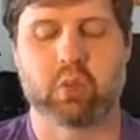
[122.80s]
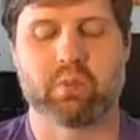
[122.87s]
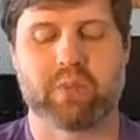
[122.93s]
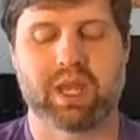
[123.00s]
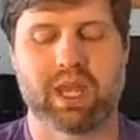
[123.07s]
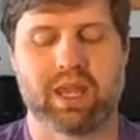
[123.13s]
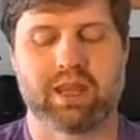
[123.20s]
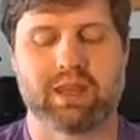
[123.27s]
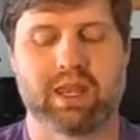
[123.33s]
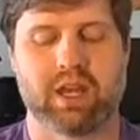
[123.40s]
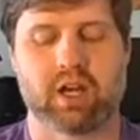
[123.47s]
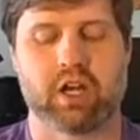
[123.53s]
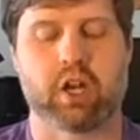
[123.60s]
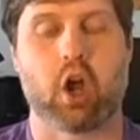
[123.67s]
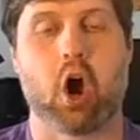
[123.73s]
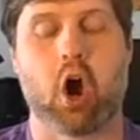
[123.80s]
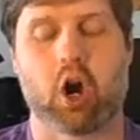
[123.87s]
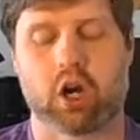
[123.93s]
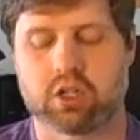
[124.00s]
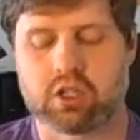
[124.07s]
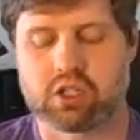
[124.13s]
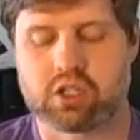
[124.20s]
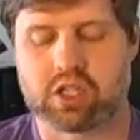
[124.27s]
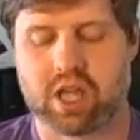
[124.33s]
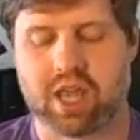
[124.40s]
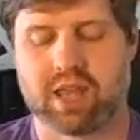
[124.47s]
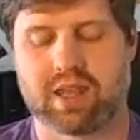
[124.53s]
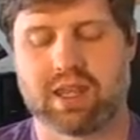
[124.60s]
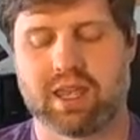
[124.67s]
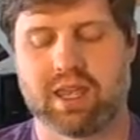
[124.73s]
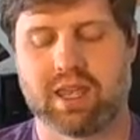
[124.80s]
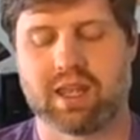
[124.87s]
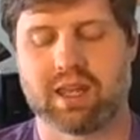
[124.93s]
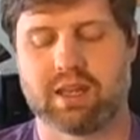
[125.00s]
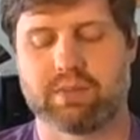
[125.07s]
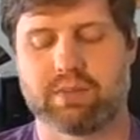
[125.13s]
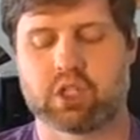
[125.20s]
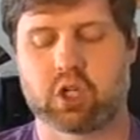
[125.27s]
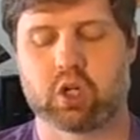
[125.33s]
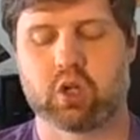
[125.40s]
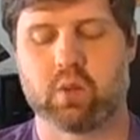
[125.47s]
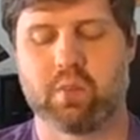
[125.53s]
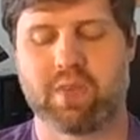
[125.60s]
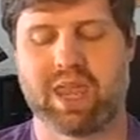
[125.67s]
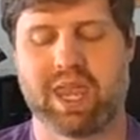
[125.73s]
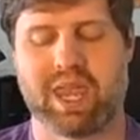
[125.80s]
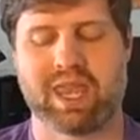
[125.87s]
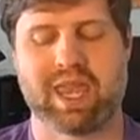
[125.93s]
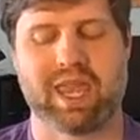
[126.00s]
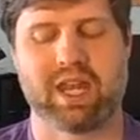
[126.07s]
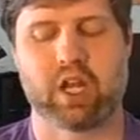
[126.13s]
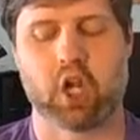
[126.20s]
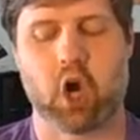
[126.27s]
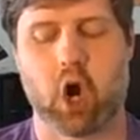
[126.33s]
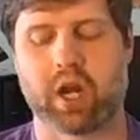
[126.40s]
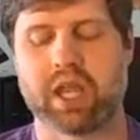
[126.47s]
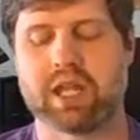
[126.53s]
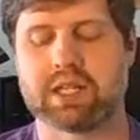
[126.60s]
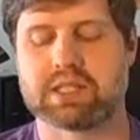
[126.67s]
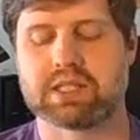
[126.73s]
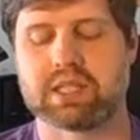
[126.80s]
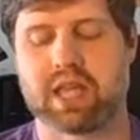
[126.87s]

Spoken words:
being there in orange, and then maternal being in garnet.